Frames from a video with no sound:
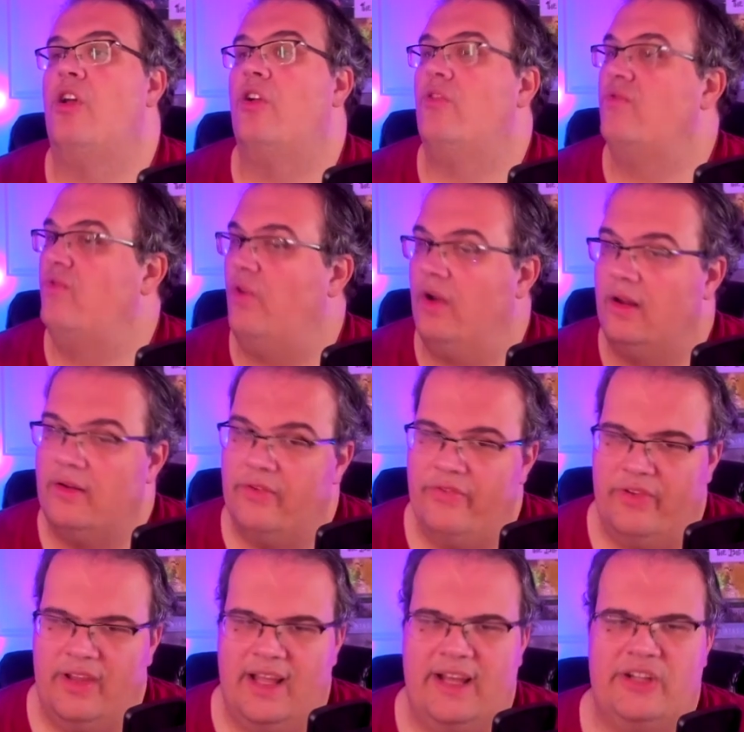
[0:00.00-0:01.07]
Royal
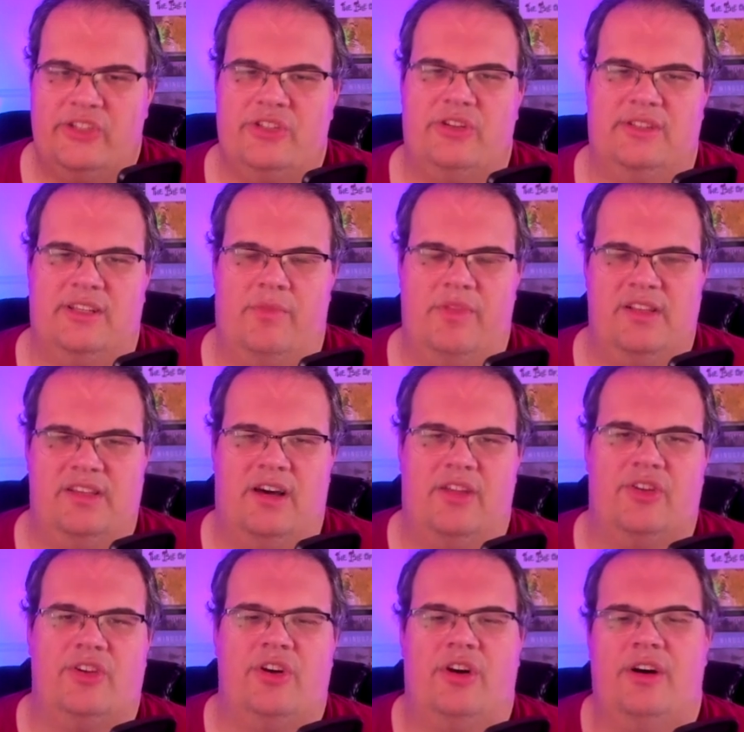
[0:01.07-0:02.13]
Flush or some of these other
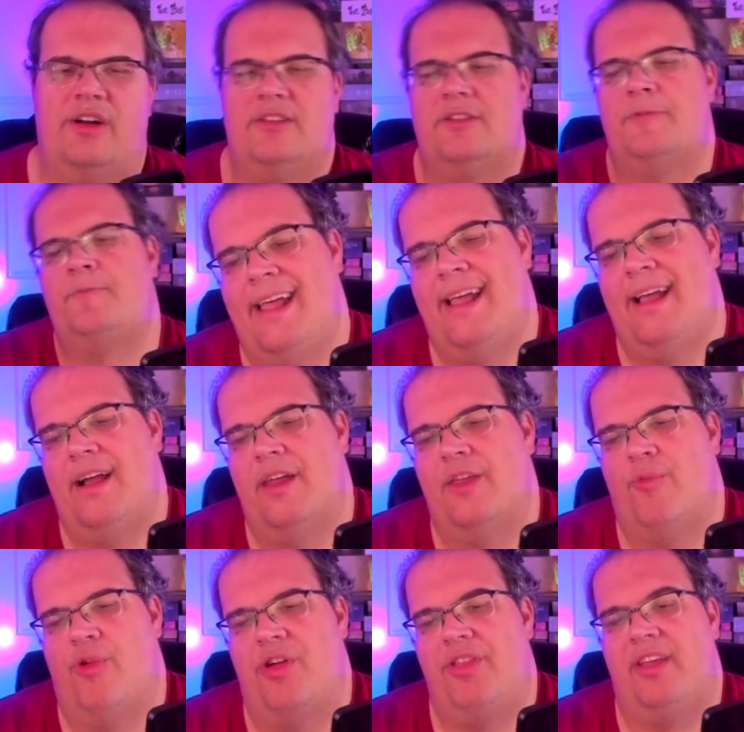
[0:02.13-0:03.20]
cards. The
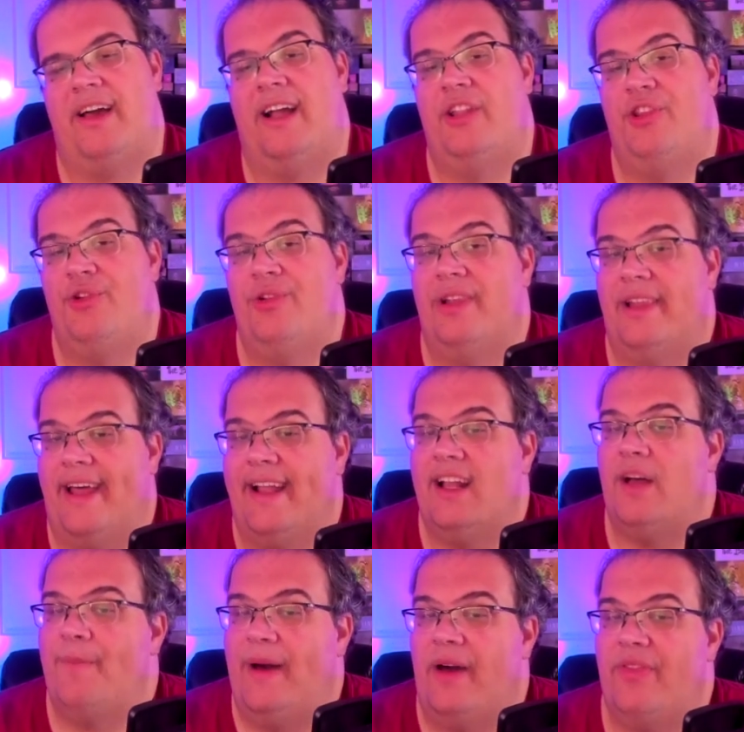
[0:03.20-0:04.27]
one thing I do like
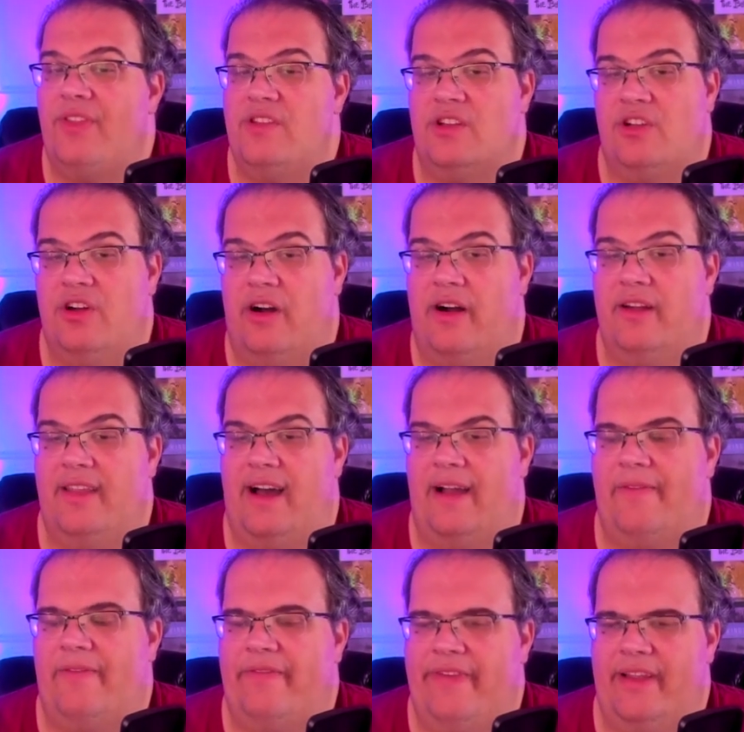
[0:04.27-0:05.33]
about this card that I
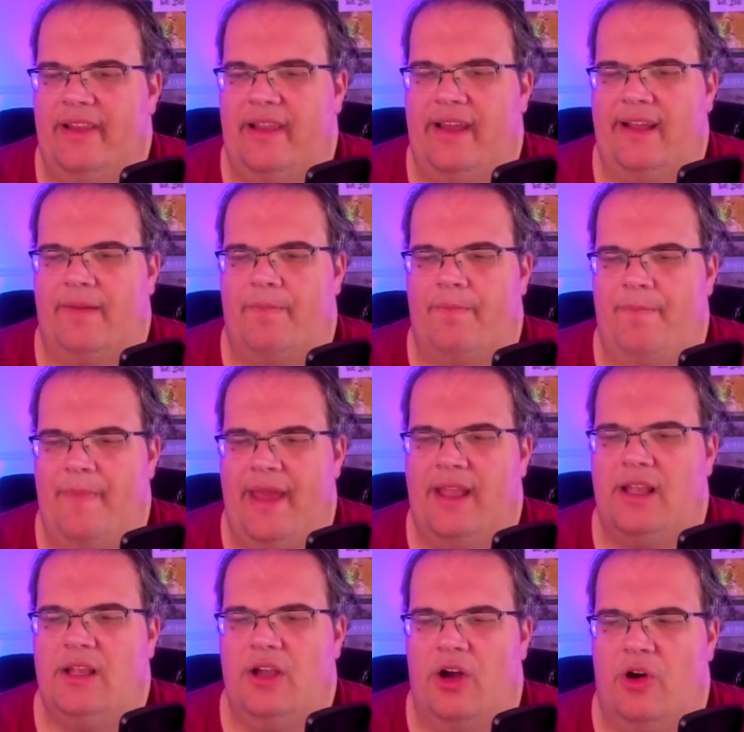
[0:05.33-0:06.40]
feel like may
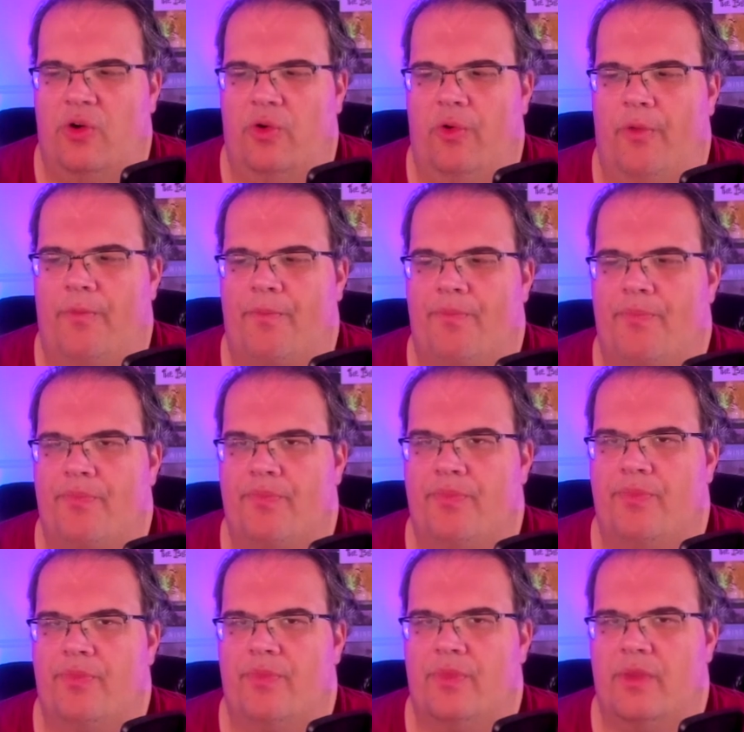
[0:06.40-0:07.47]
go
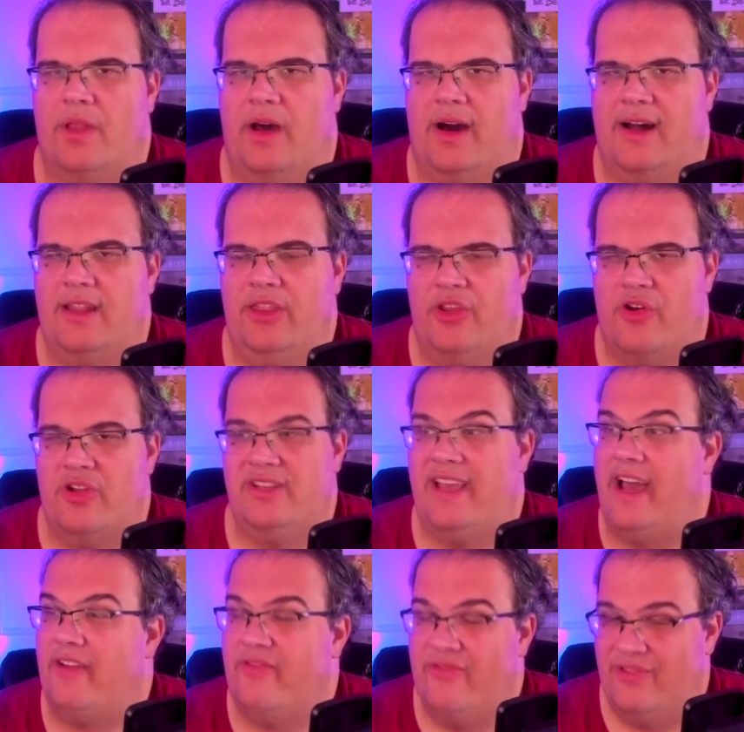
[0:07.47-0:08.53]
unnoticed
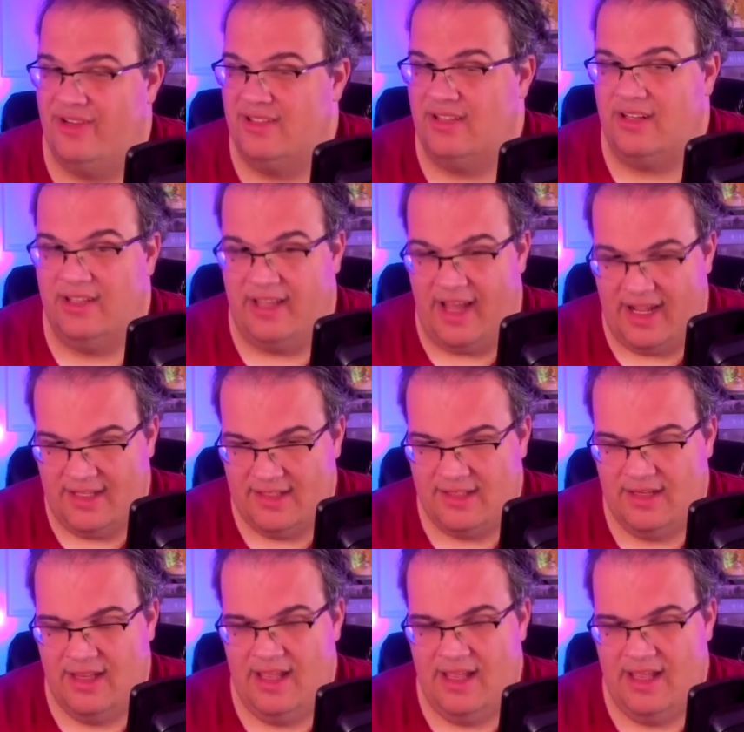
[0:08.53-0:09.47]
at first glance